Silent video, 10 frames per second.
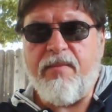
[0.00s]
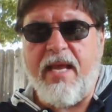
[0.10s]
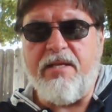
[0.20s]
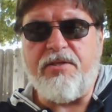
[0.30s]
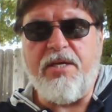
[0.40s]

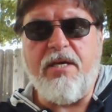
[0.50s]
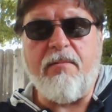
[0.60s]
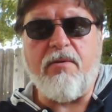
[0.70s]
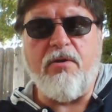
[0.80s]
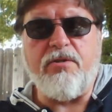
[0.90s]
and see you
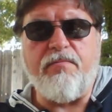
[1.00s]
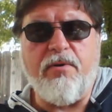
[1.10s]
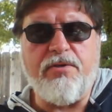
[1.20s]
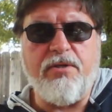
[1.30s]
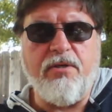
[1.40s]
up close and
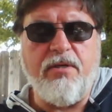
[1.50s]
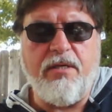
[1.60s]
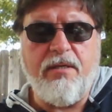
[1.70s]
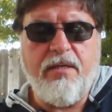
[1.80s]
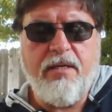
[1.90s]
personal,
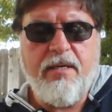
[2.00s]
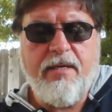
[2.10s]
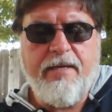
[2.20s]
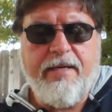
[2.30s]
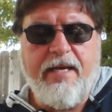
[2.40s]
and
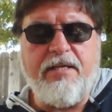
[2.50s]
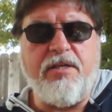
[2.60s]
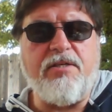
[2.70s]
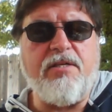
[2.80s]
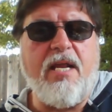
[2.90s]
that's
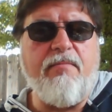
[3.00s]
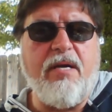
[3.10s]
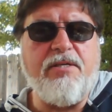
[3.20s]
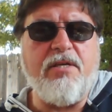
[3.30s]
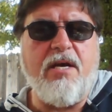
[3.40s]
exciting.
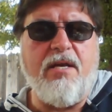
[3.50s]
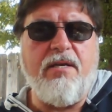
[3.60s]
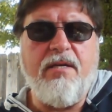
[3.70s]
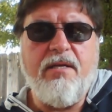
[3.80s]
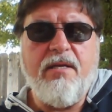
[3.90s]
My
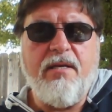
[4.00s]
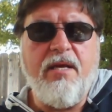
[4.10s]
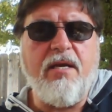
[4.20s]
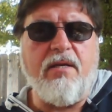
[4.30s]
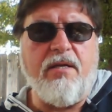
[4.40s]
son
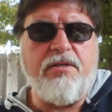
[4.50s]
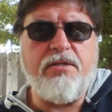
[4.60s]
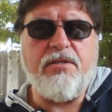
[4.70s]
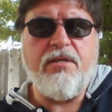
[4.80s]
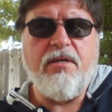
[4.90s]

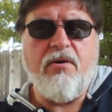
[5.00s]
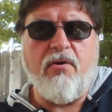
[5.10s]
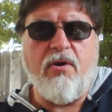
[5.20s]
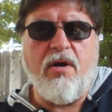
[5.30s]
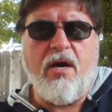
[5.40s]
Nicholas,
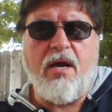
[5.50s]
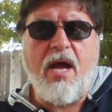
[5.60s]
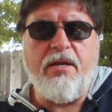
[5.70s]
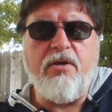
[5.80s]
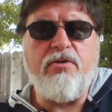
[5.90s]
or
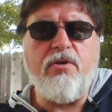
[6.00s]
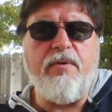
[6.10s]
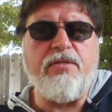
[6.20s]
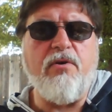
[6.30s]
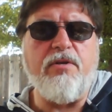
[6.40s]
on
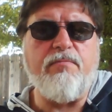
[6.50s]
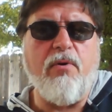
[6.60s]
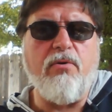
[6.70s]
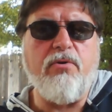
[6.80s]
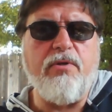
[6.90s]
YouTube he's known as
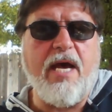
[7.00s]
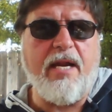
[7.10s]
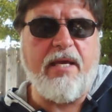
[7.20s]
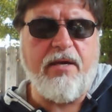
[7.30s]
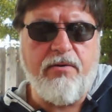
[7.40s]
Bold
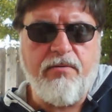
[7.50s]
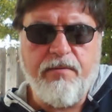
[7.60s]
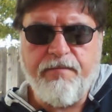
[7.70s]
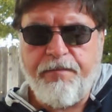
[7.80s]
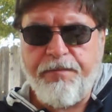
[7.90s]
O'Donoghue,
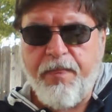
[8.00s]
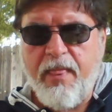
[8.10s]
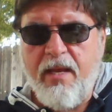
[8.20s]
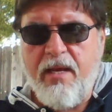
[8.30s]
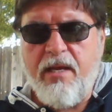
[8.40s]

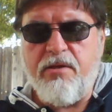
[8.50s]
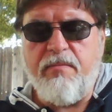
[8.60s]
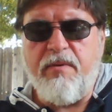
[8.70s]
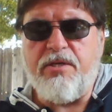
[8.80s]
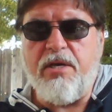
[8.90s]
is
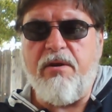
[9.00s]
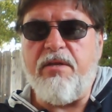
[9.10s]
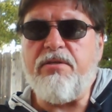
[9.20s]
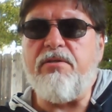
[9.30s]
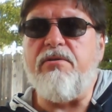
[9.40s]
going to be sharing
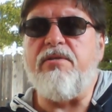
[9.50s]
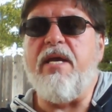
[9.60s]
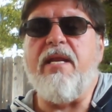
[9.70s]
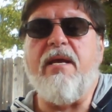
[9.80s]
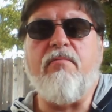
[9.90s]
this
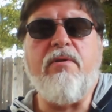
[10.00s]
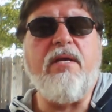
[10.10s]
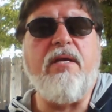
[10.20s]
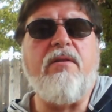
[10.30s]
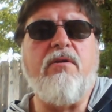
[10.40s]
Tuesday, and I'm
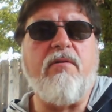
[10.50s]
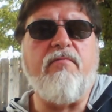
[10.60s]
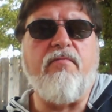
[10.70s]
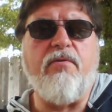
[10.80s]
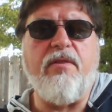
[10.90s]
really looking
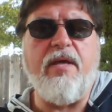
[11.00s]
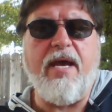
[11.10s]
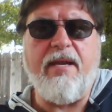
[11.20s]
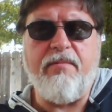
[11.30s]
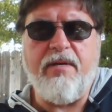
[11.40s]
forward to
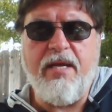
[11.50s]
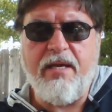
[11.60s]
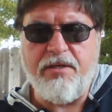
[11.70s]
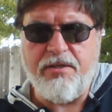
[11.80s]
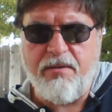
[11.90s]
that.
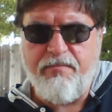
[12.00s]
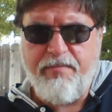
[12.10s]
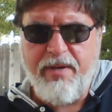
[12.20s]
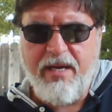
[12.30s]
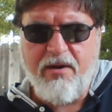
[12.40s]
Nick is a
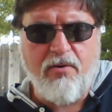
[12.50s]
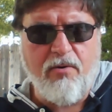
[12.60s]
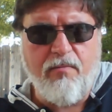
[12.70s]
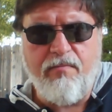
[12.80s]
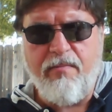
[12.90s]
big
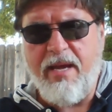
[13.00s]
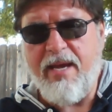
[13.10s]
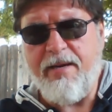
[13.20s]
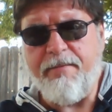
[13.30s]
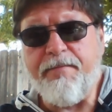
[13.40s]
old
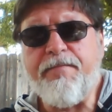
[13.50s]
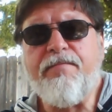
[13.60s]
man,